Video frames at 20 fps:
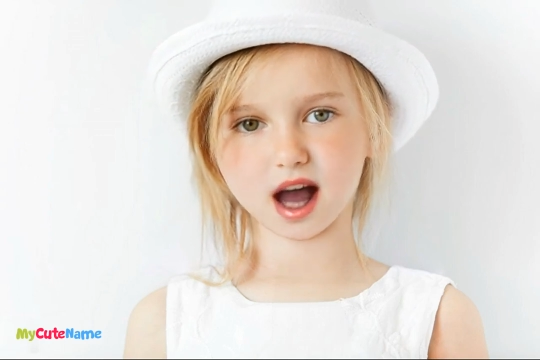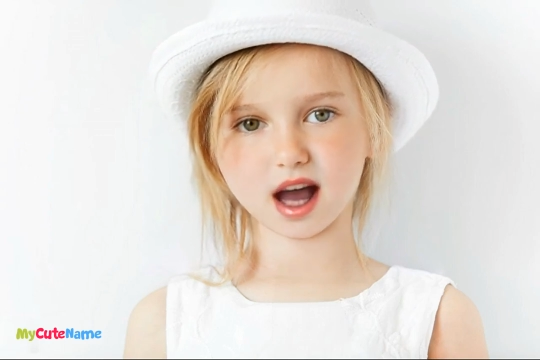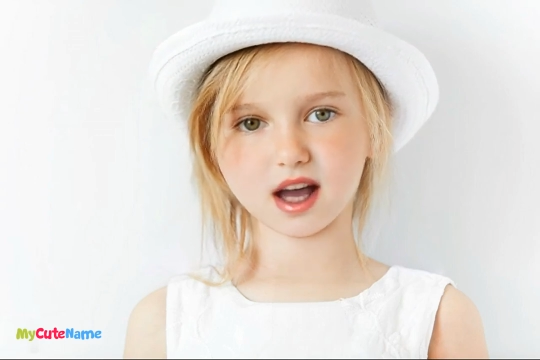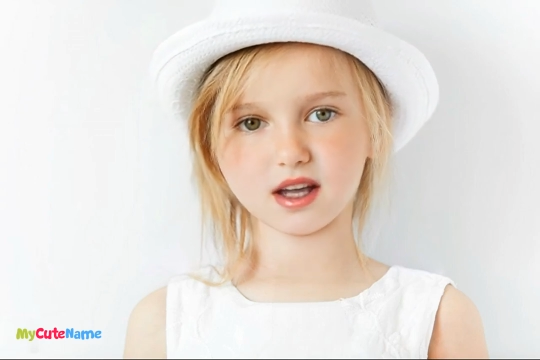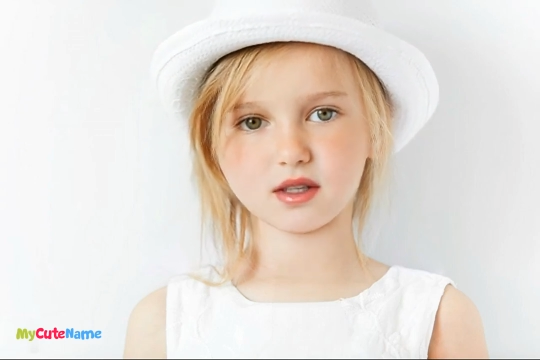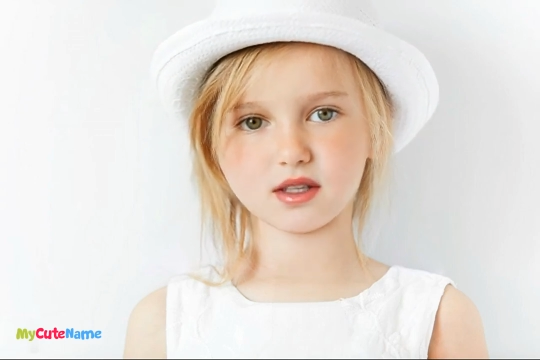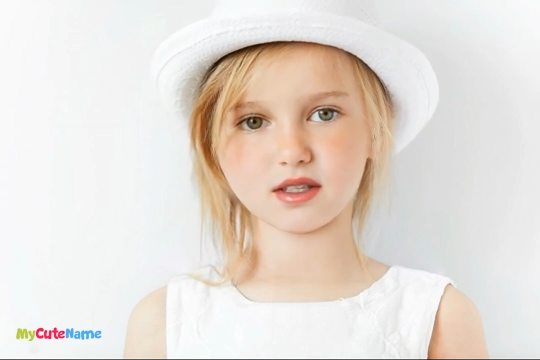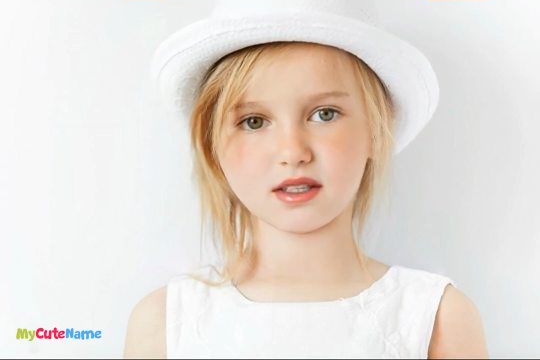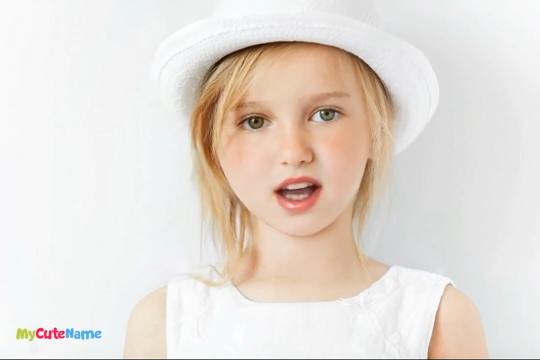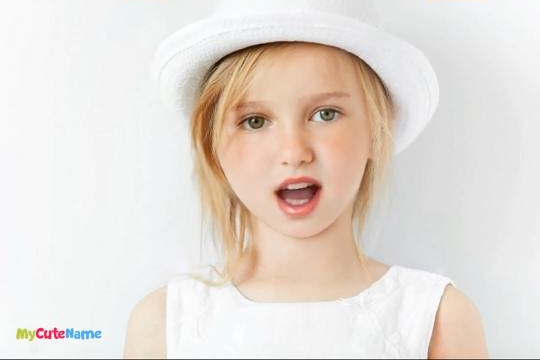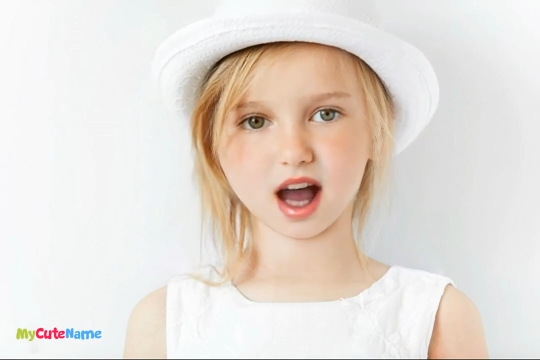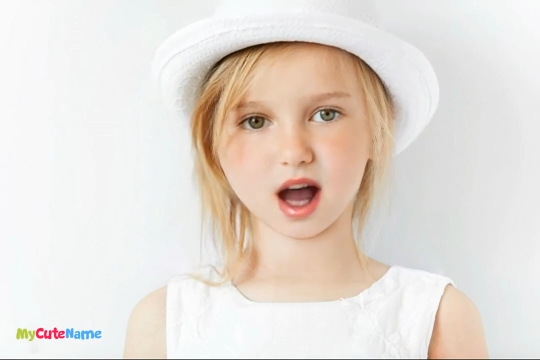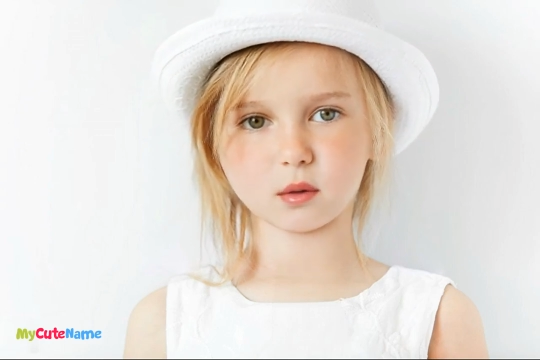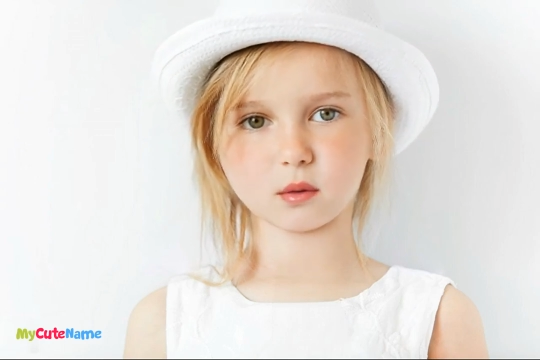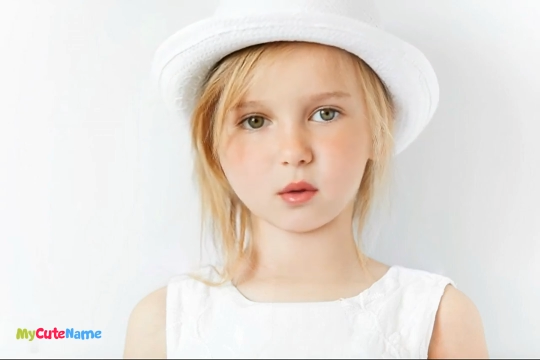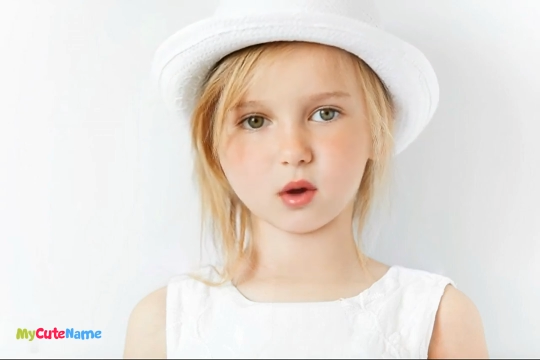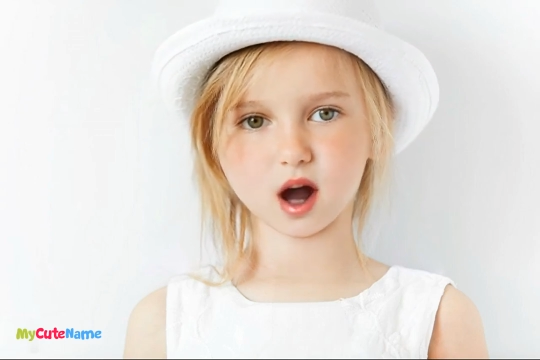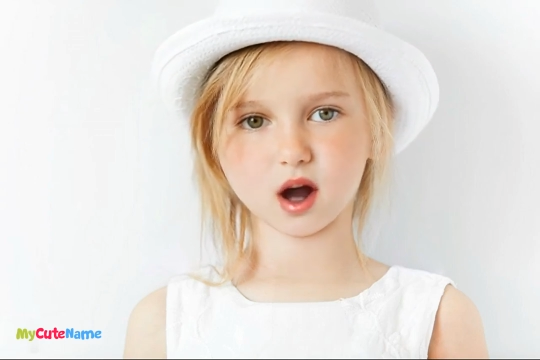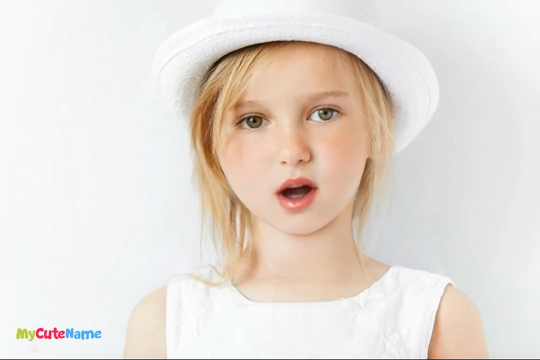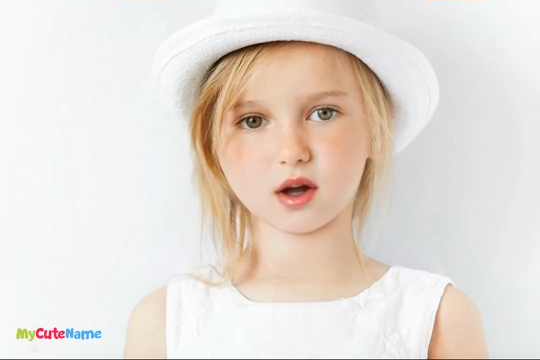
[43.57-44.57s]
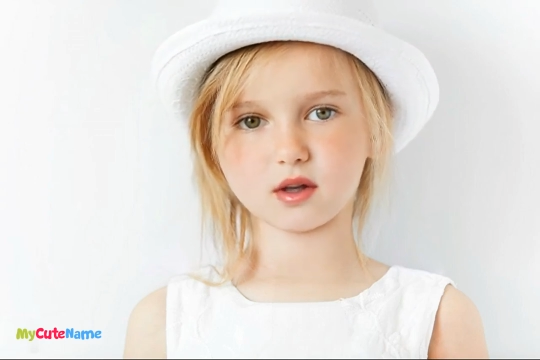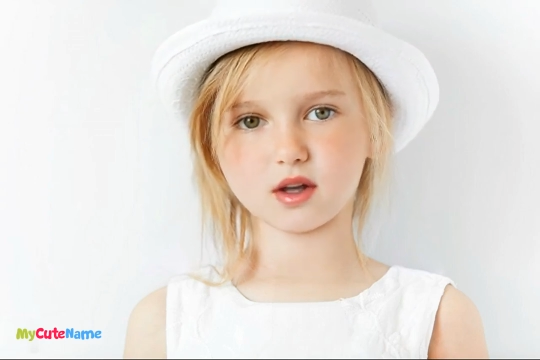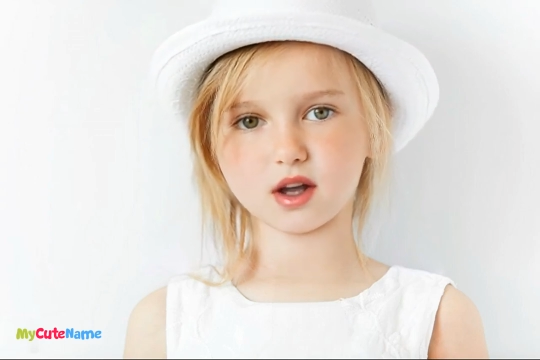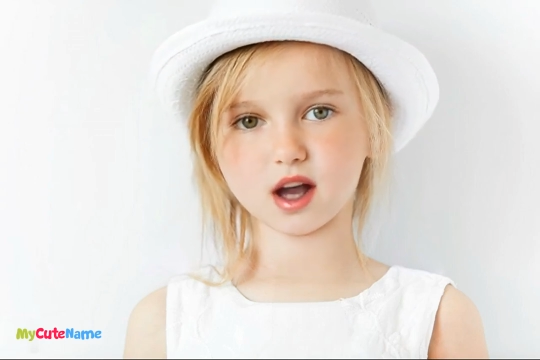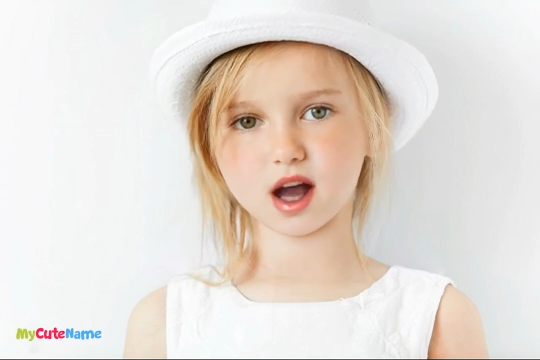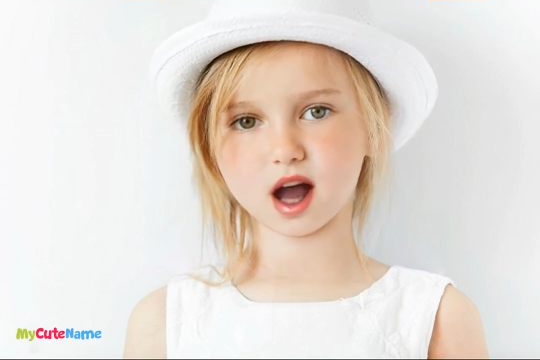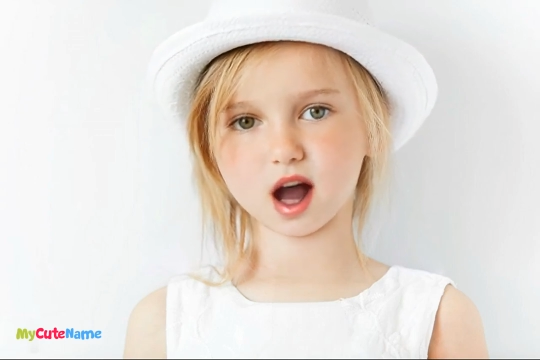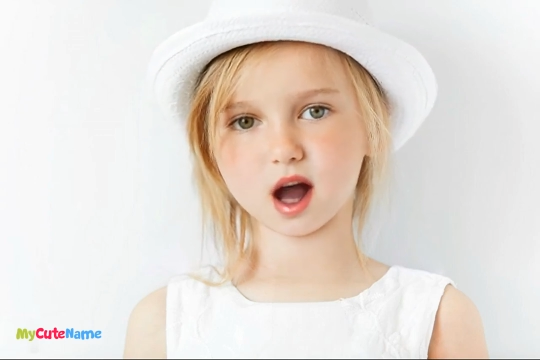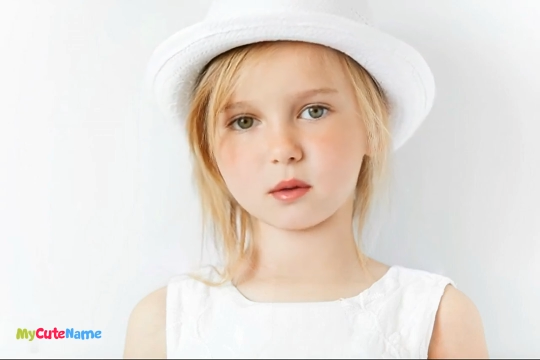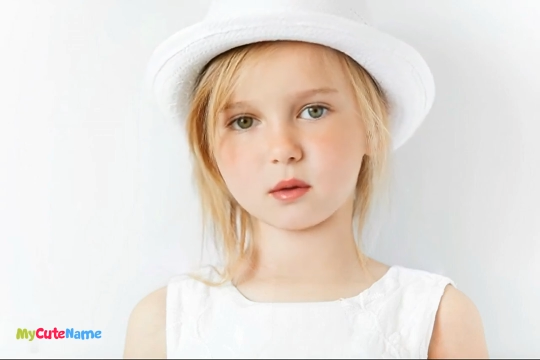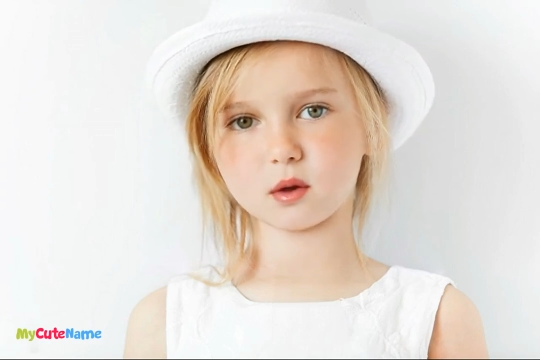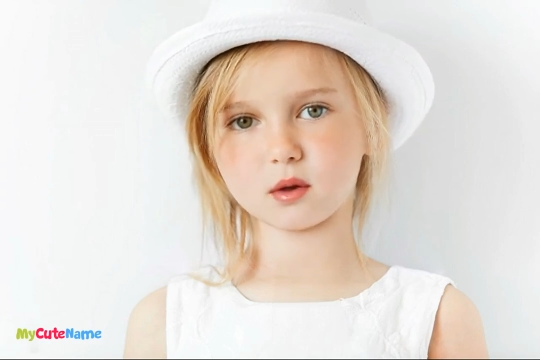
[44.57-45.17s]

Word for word: and Sky Brown, a